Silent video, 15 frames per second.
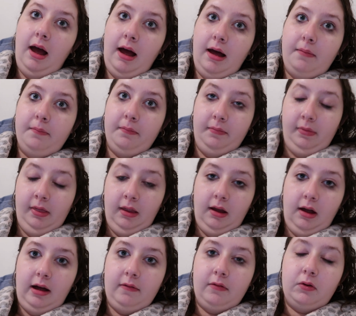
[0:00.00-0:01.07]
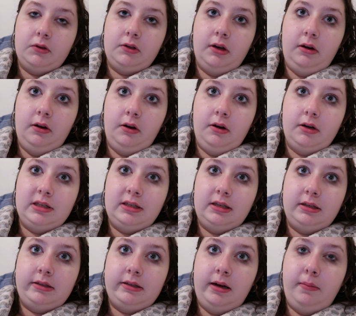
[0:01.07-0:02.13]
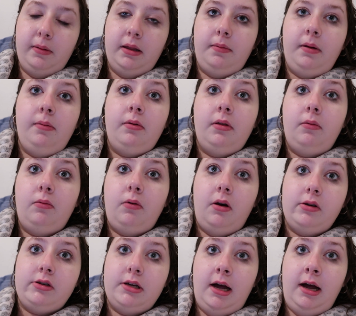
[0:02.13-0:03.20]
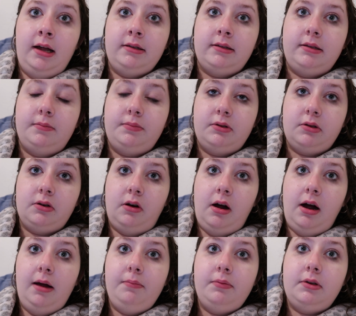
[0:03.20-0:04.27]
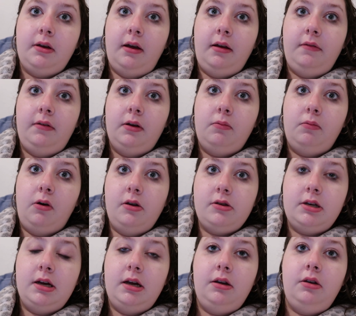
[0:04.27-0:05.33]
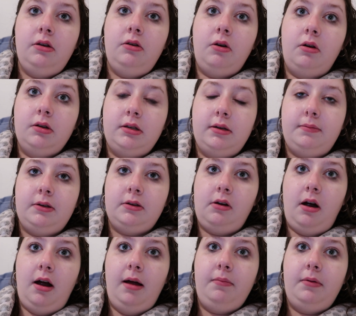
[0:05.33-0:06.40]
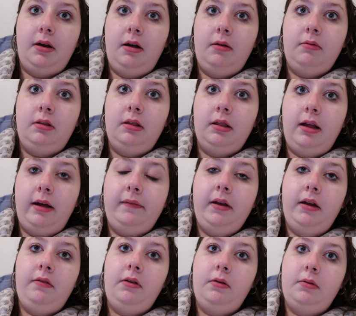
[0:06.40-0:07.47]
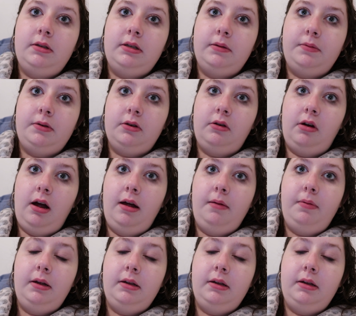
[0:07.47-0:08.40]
I've also noticed that some of the people that watch aren't subscribed. So if you're watching and you're not subscribed, I would love it if you would subscribe.